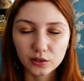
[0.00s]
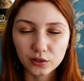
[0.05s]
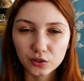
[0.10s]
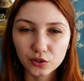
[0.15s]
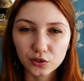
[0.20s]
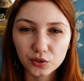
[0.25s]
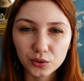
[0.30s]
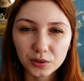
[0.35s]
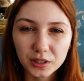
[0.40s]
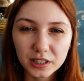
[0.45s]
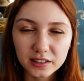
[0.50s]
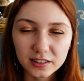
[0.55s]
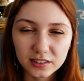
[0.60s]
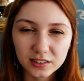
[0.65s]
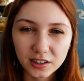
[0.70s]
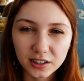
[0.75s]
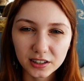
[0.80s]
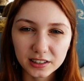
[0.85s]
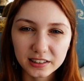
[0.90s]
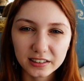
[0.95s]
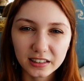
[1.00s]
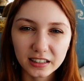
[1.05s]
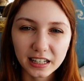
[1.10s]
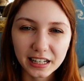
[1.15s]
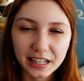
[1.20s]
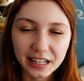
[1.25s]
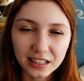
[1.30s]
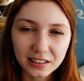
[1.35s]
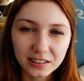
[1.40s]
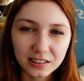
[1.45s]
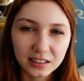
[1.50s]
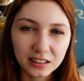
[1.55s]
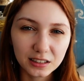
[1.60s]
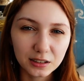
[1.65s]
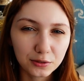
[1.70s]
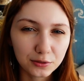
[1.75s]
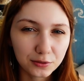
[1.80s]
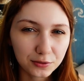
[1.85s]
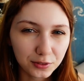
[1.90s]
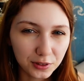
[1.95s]
The story starts in
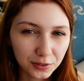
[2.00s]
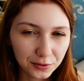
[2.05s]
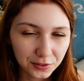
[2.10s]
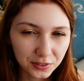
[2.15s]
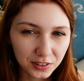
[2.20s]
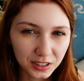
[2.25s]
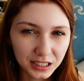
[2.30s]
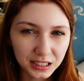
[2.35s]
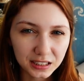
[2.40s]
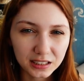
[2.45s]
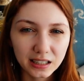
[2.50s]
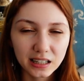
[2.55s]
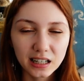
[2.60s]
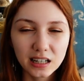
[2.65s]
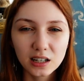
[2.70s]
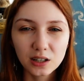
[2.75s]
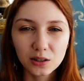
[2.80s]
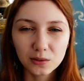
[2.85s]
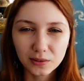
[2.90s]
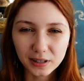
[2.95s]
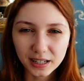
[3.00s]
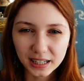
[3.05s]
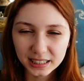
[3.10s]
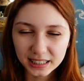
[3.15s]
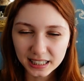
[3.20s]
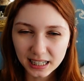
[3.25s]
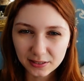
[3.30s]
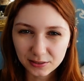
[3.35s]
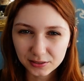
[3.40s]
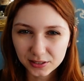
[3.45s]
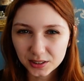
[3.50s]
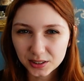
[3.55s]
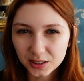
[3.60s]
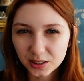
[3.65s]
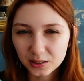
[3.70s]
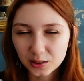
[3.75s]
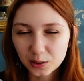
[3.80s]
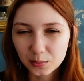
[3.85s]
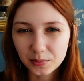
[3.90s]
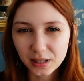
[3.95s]
1815, right after
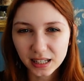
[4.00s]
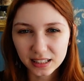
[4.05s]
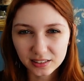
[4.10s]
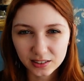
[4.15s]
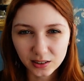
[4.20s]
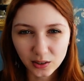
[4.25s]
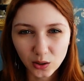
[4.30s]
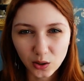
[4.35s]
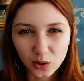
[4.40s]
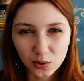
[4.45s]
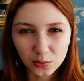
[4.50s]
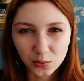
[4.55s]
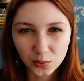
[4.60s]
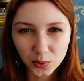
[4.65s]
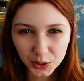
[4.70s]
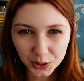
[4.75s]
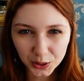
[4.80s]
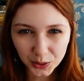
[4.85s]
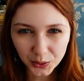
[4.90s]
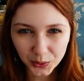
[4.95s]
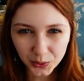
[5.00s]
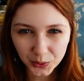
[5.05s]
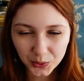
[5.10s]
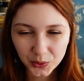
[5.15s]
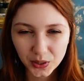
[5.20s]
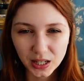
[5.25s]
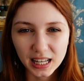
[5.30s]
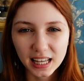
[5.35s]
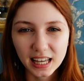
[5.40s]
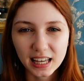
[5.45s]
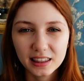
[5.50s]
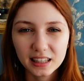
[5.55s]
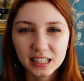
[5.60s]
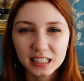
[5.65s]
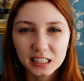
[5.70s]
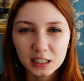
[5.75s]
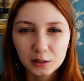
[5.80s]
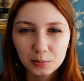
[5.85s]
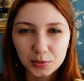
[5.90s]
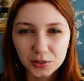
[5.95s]
the Battle of Waterloo, and then
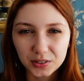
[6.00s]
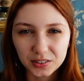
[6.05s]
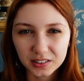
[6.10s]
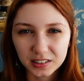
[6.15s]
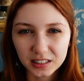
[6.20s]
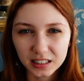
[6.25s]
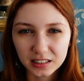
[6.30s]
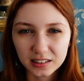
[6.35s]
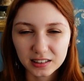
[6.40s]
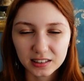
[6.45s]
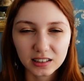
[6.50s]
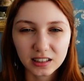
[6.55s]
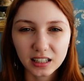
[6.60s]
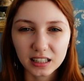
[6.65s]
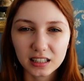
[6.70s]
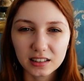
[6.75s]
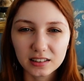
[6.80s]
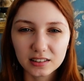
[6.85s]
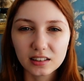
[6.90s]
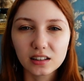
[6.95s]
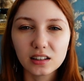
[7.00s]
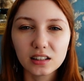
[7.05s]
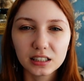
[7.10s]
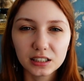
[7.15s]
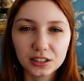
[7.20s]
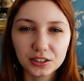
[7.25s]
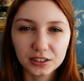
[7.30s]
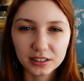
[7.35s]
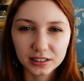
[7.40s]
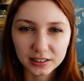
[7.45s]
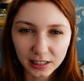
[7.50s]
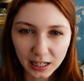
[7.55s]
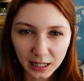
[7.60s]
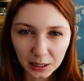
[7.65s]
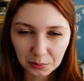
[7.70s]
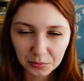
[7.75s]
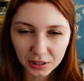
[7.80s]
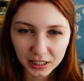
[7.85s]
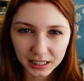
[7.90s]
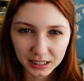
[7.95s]
it proceeds like it's a linear
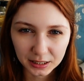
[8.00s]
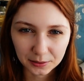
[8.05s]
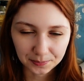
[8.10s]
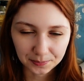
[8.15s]
timeline.